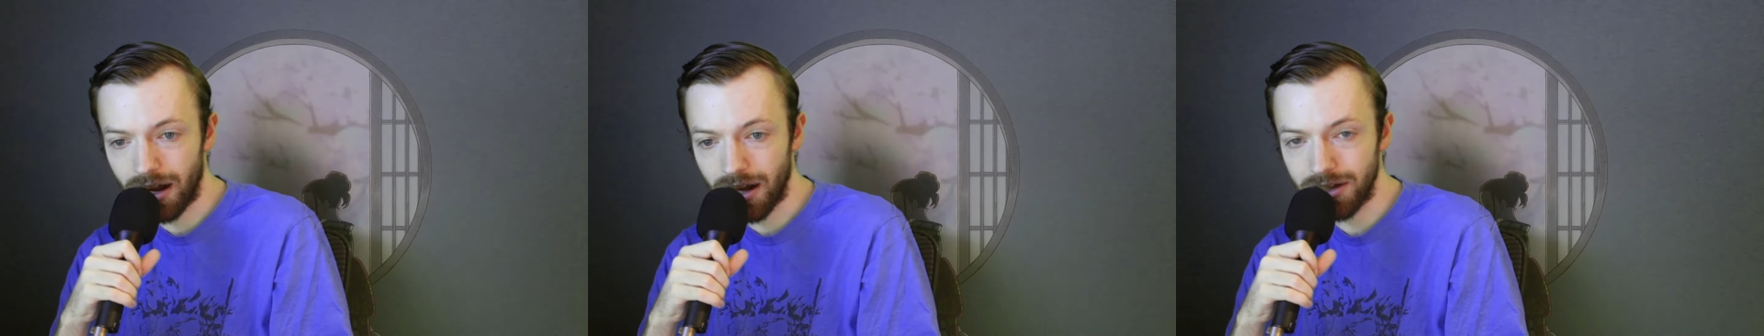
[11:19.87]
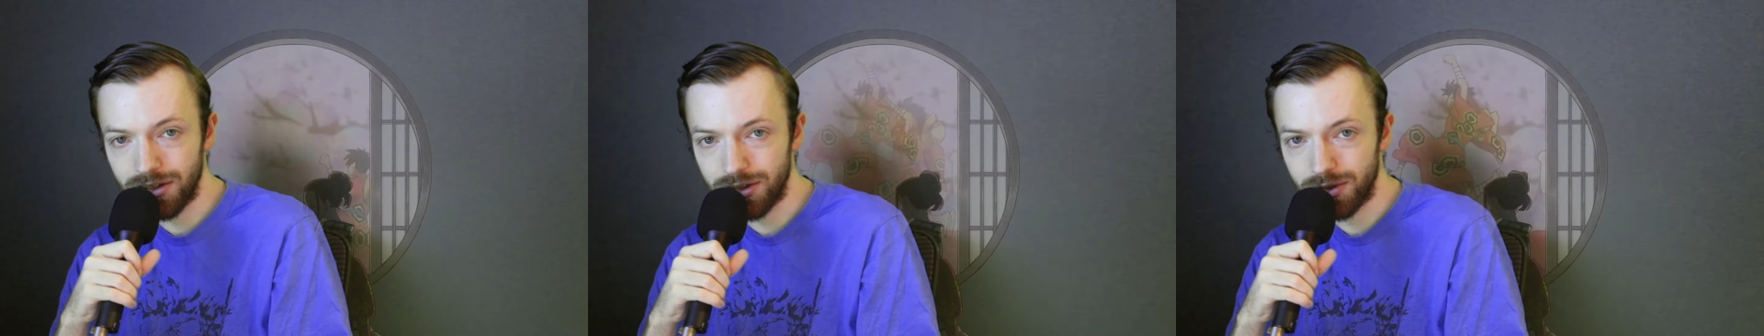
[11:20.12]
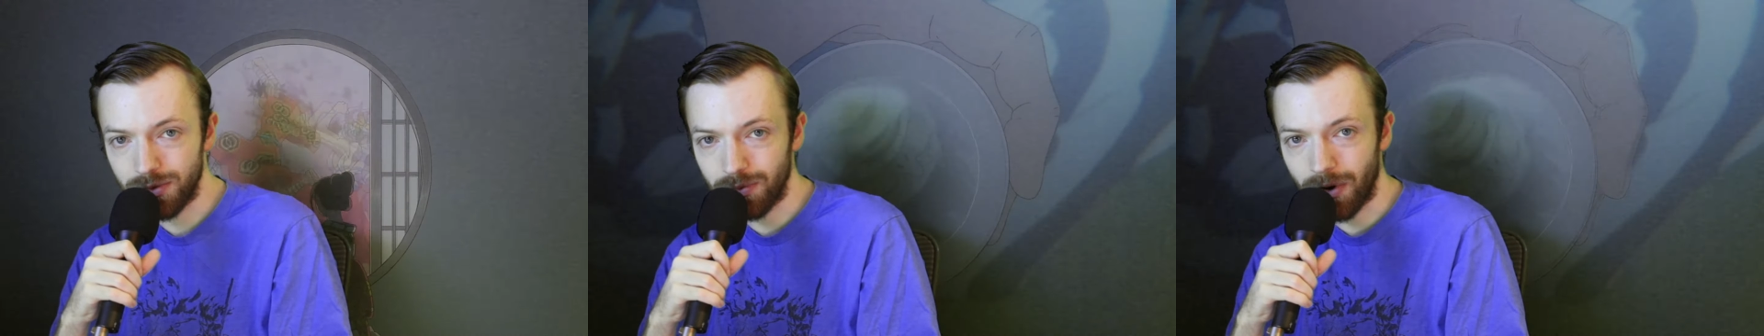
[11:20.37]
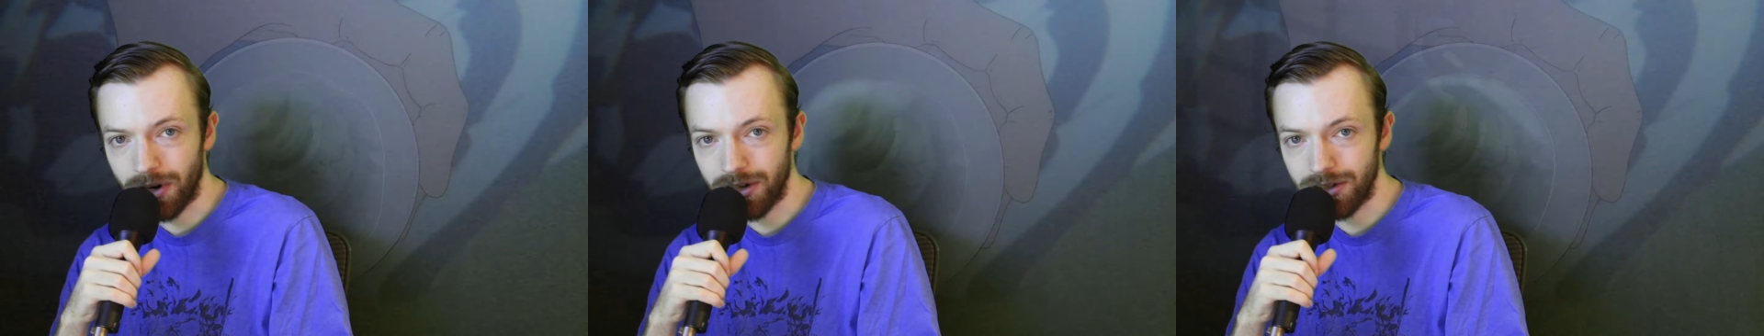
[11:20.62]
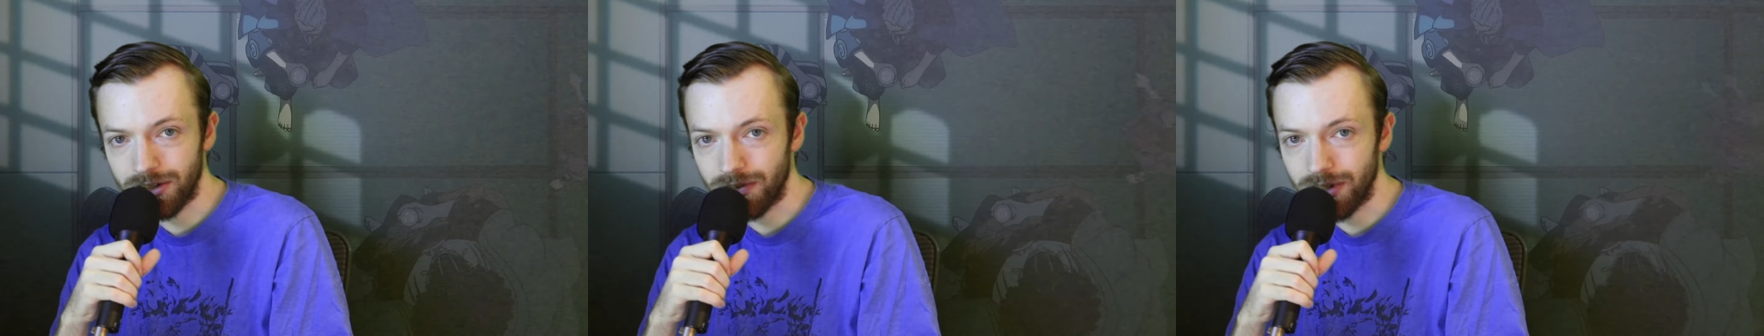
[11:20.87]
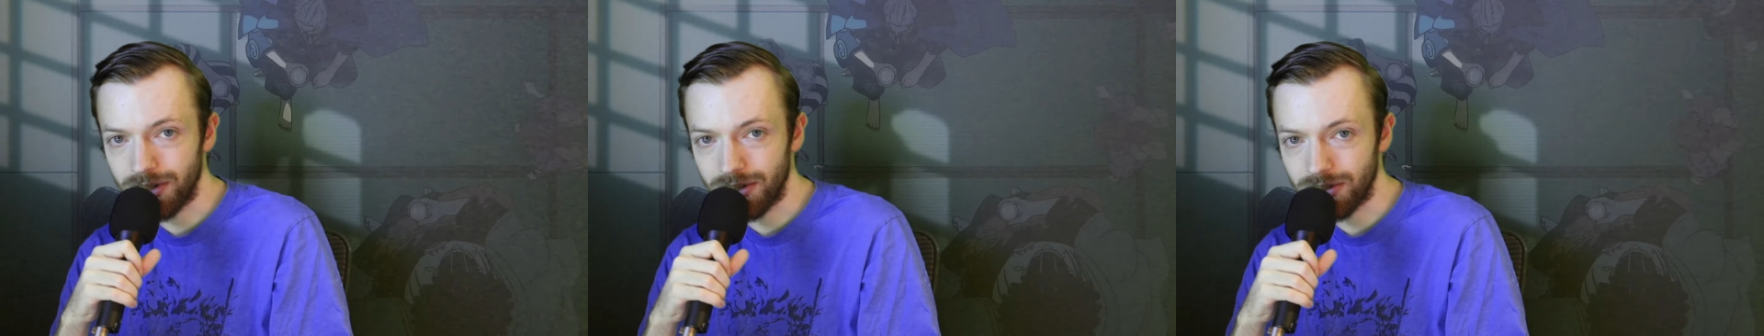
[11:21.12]
I just wanted to
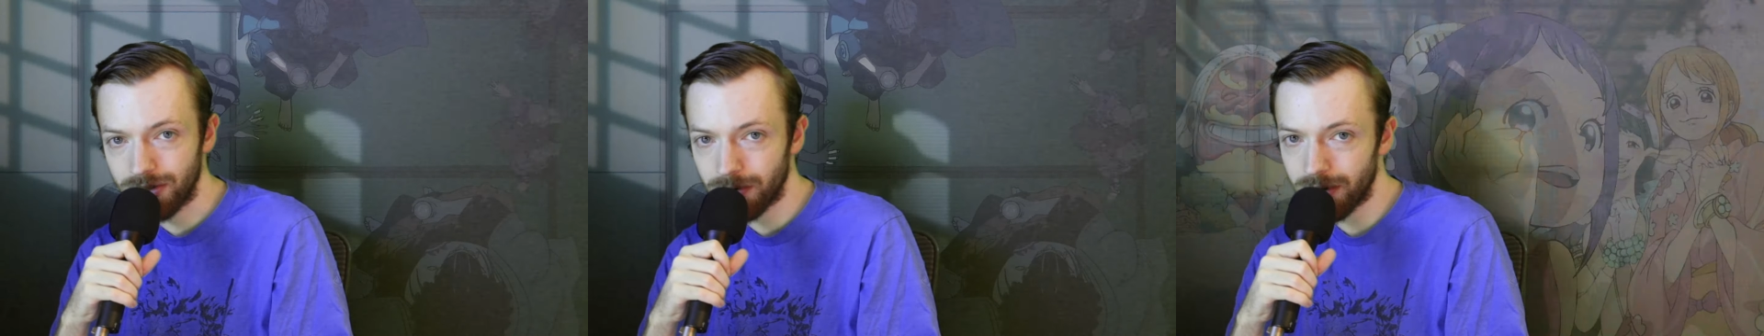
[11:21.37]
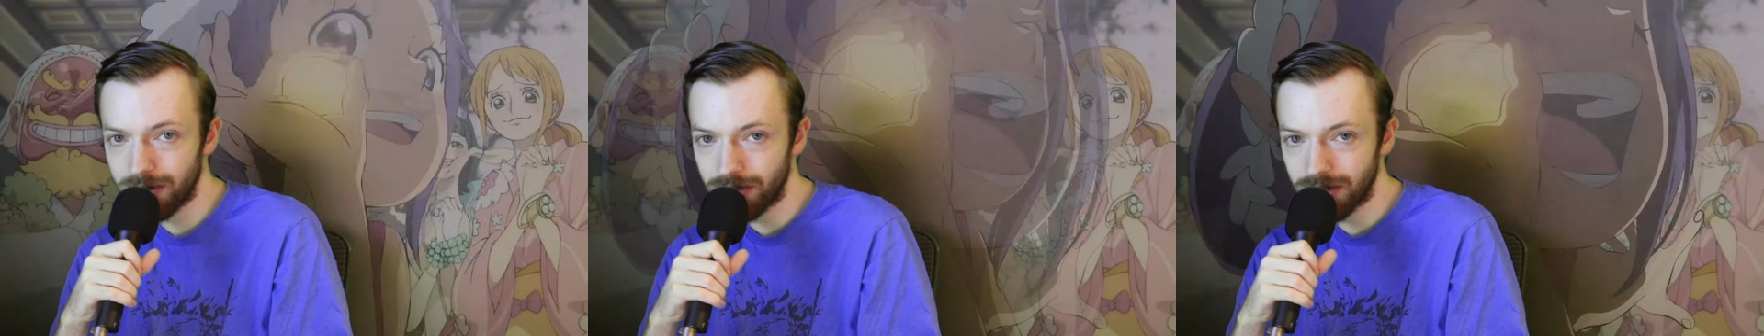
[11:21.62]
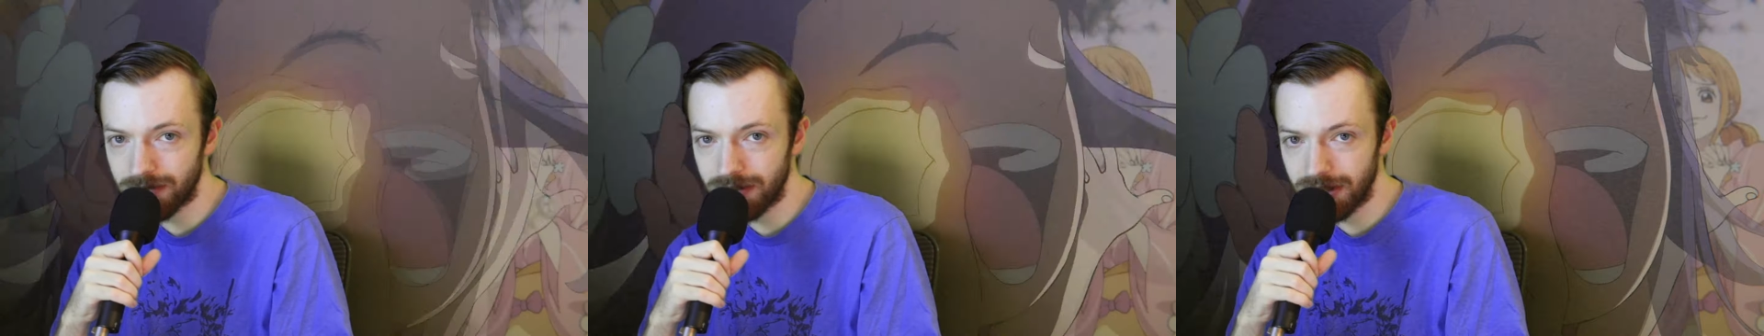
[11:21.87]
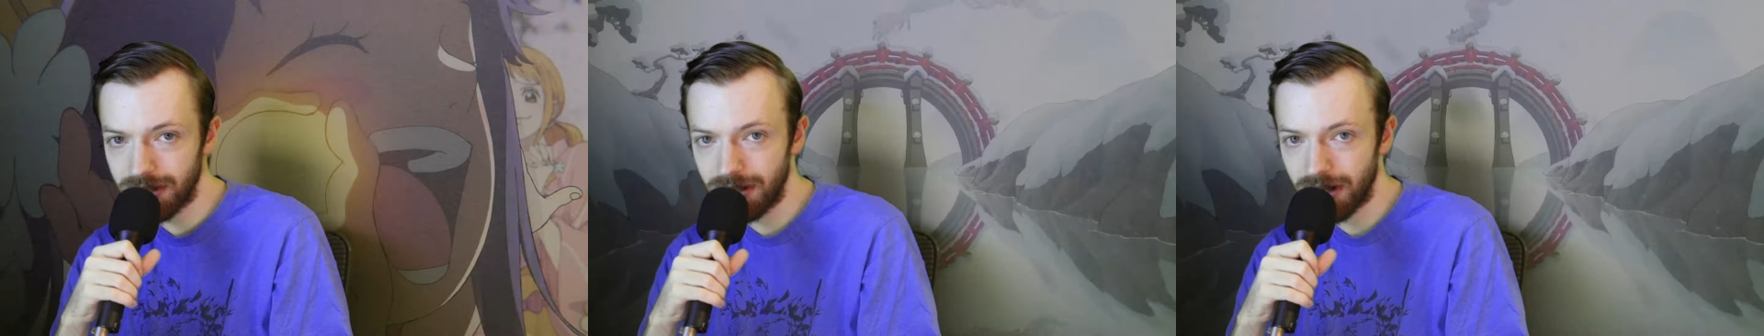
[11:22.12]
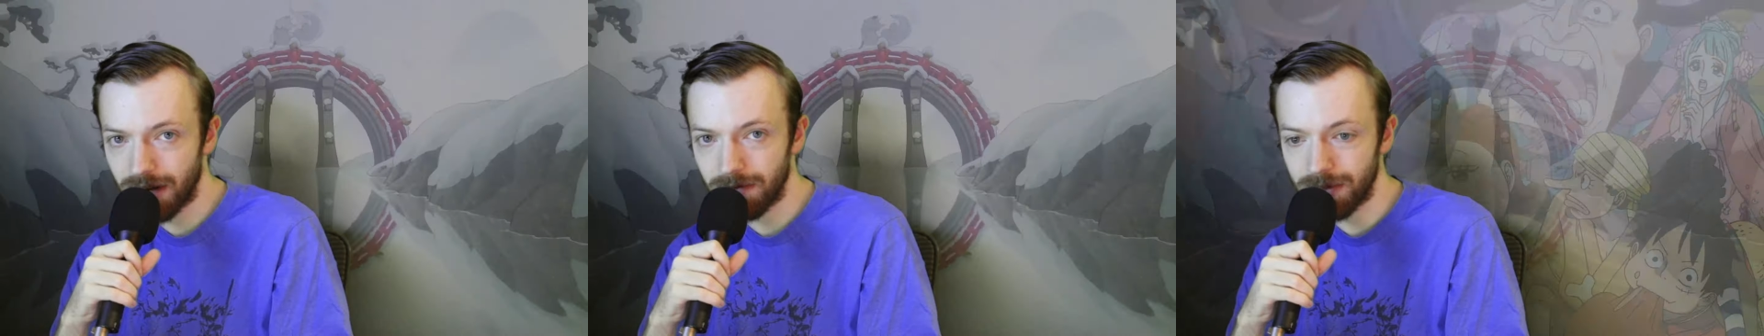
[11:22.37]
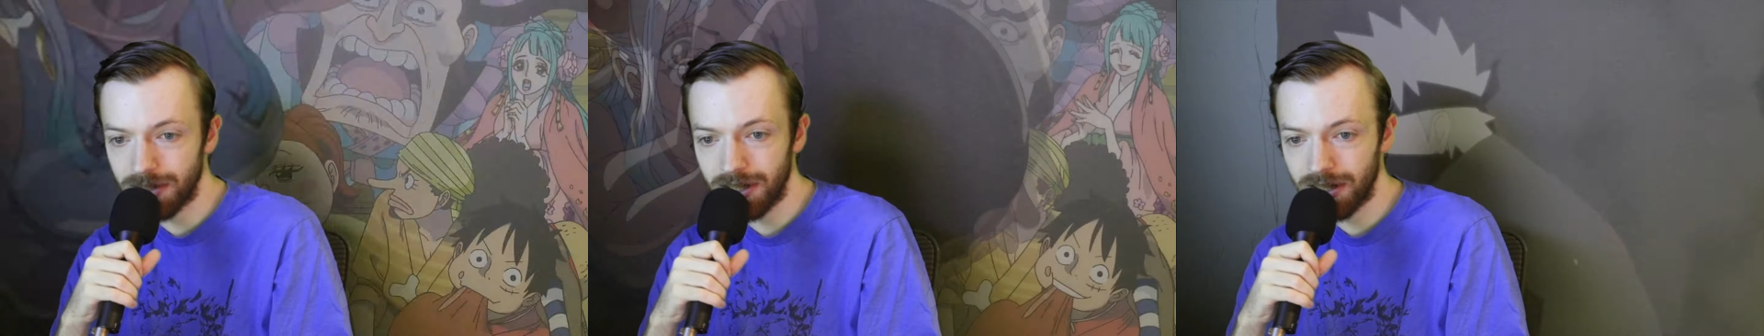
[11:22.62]
read the stories ultimately, and I'm
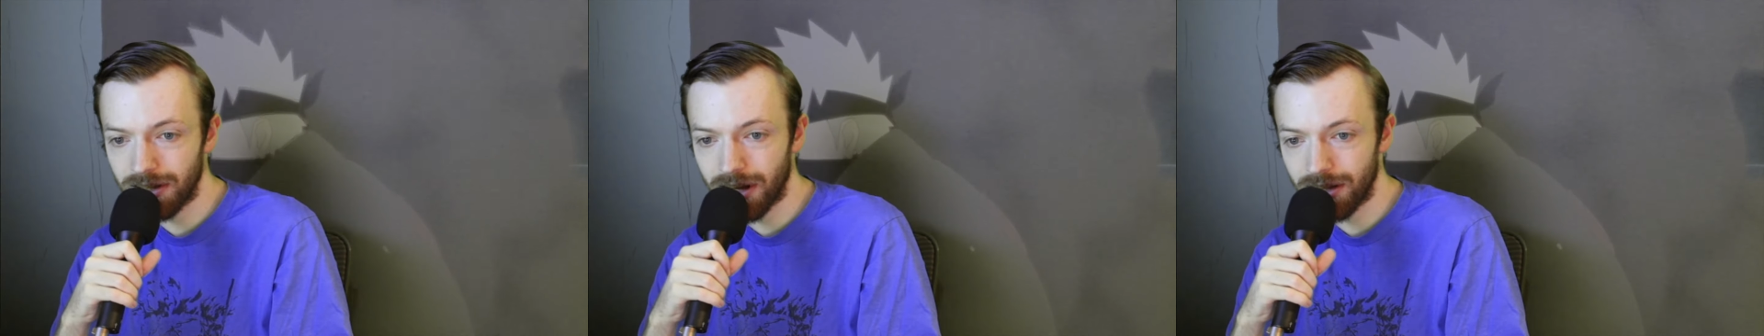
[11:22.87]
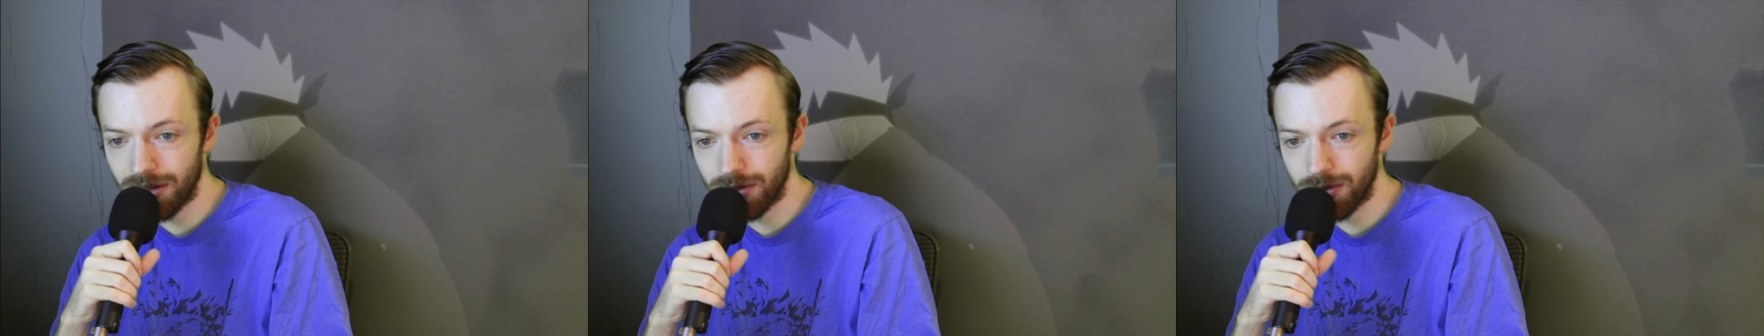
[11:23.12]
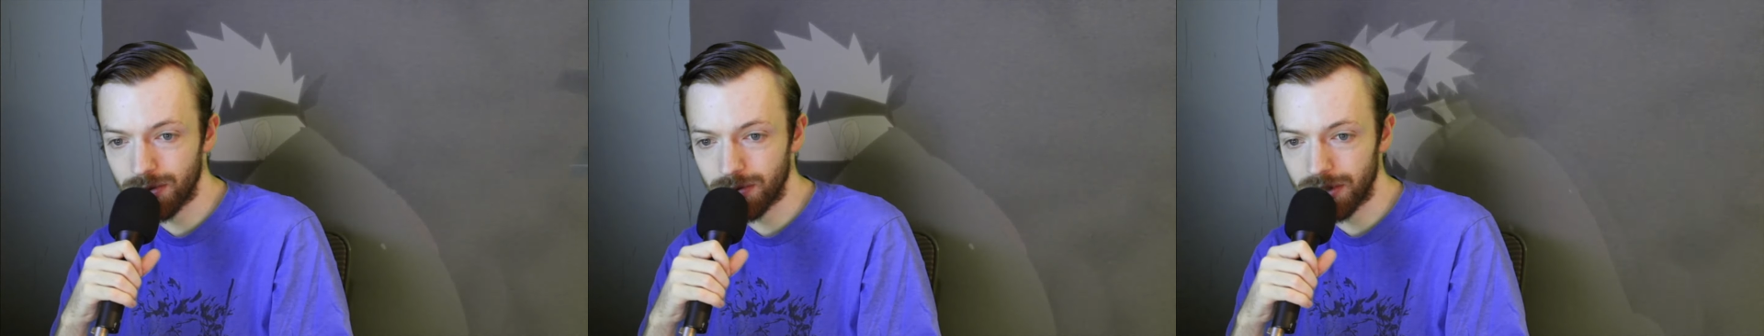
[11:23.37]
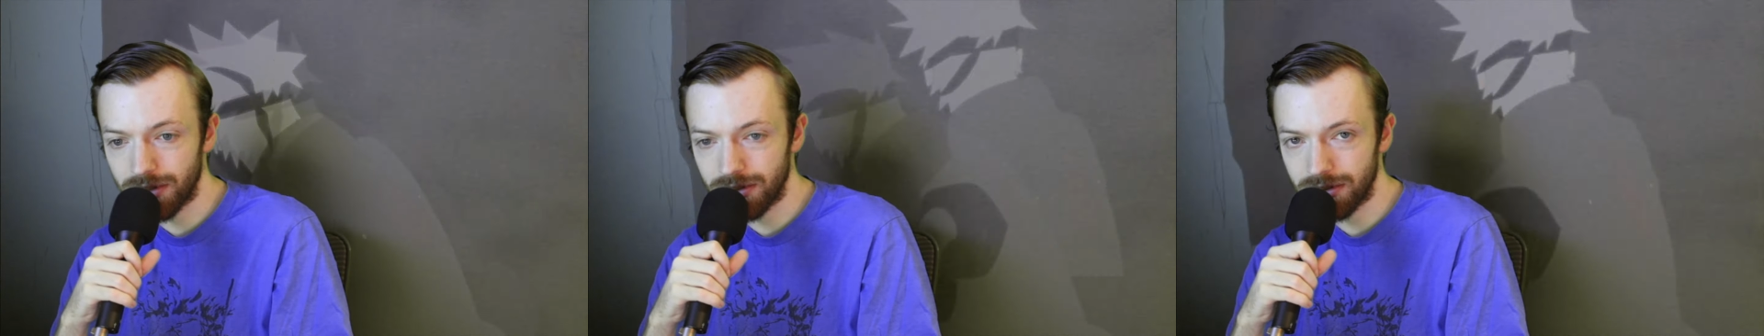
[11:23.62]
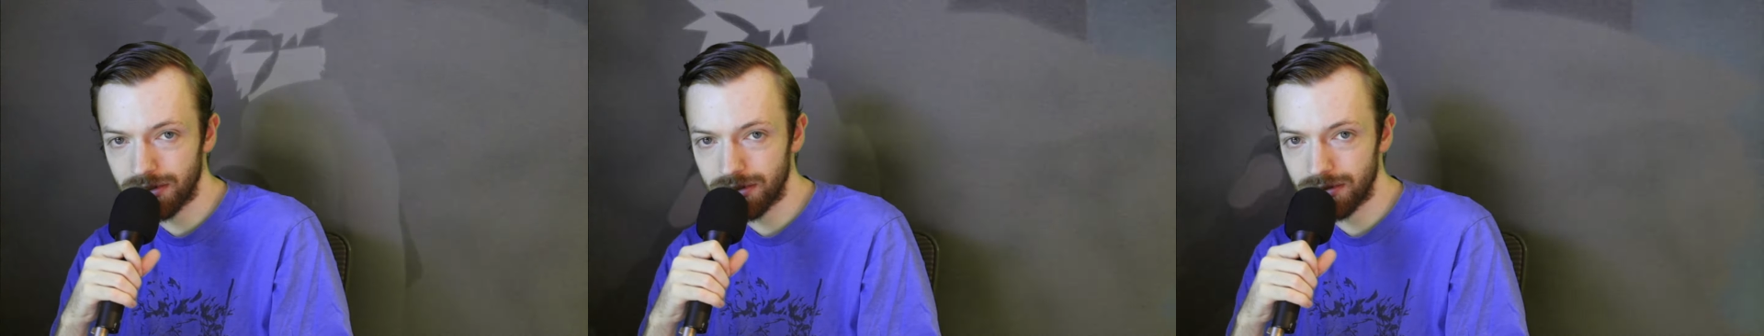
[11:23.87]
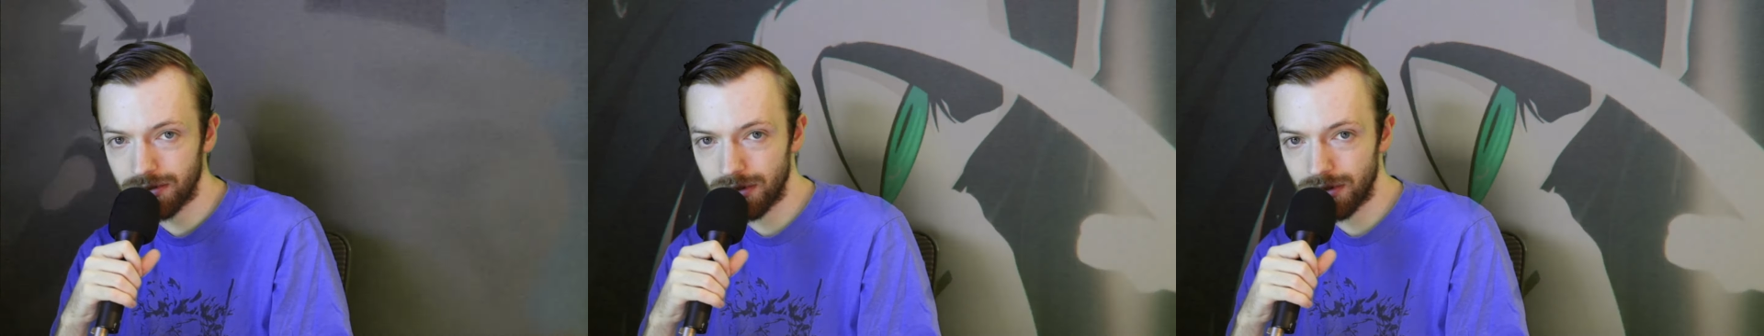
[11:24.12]
really glad those ones